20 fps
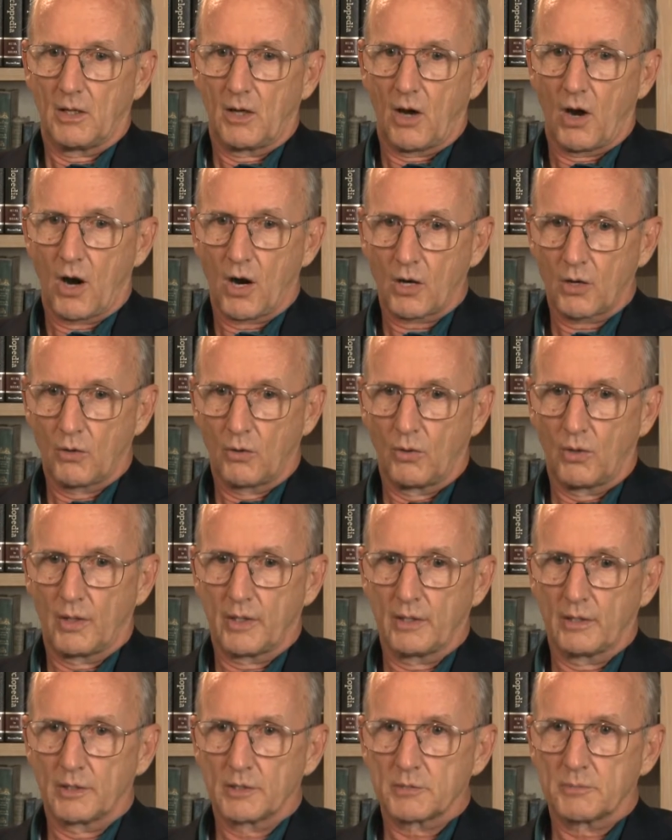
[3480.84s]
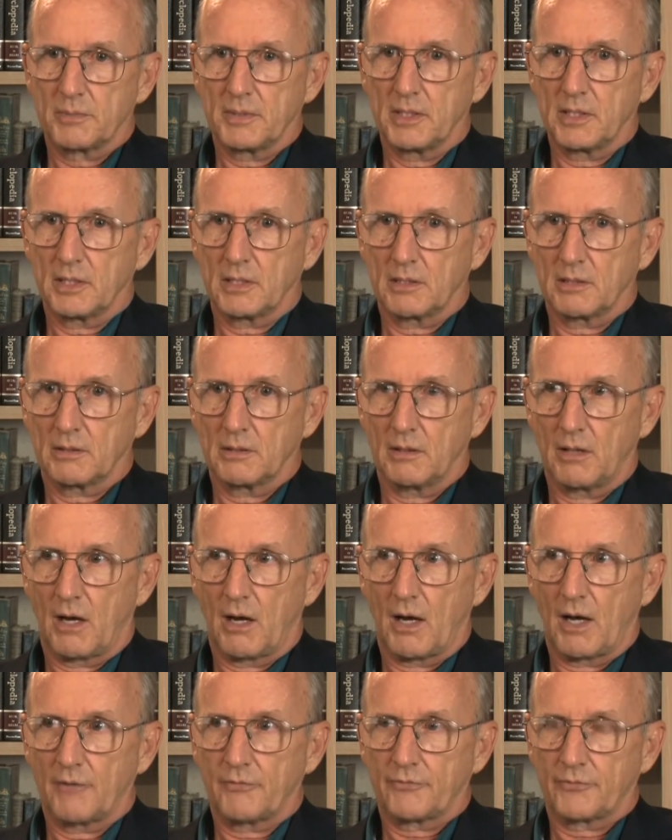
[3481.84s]
our oil is being
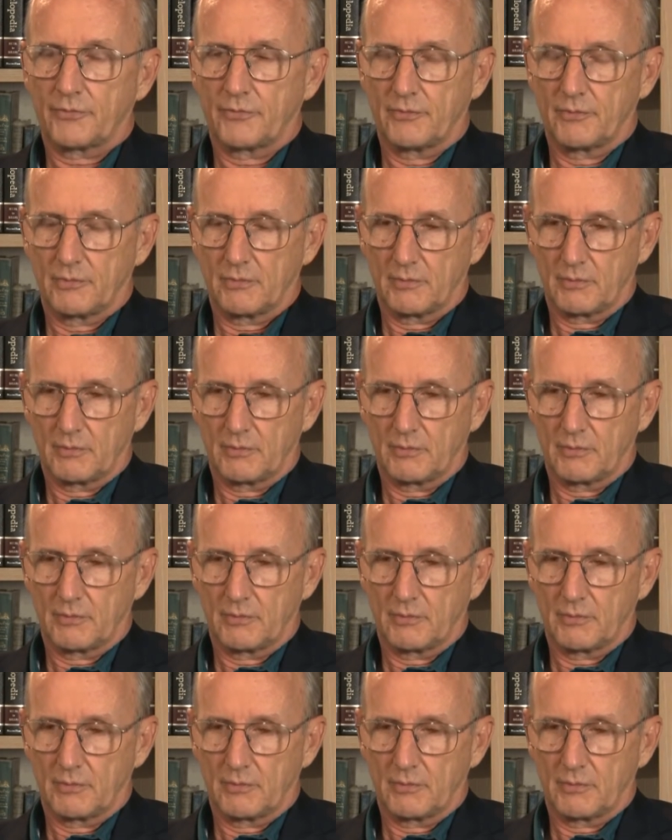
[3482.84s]
off